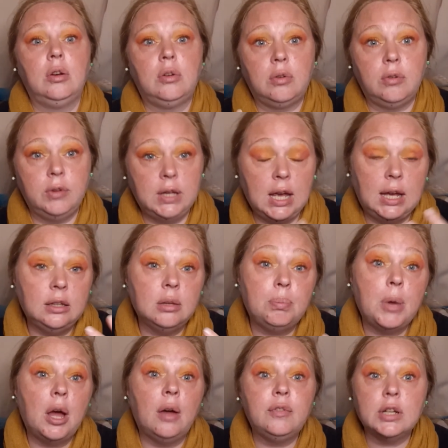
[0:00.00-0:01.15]
create the
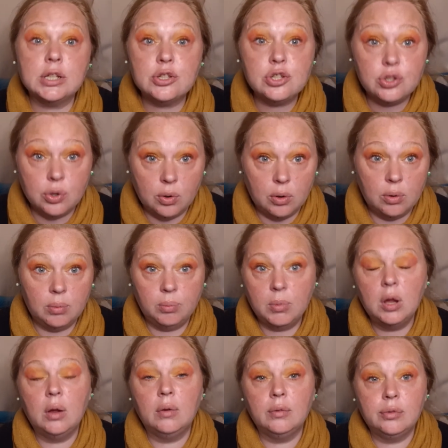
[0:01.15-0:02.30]
perfect storm
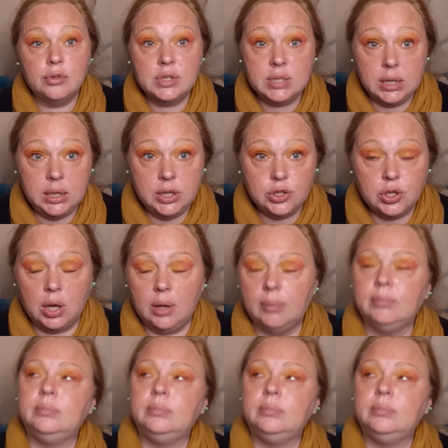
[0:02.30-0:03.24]
for a seizure.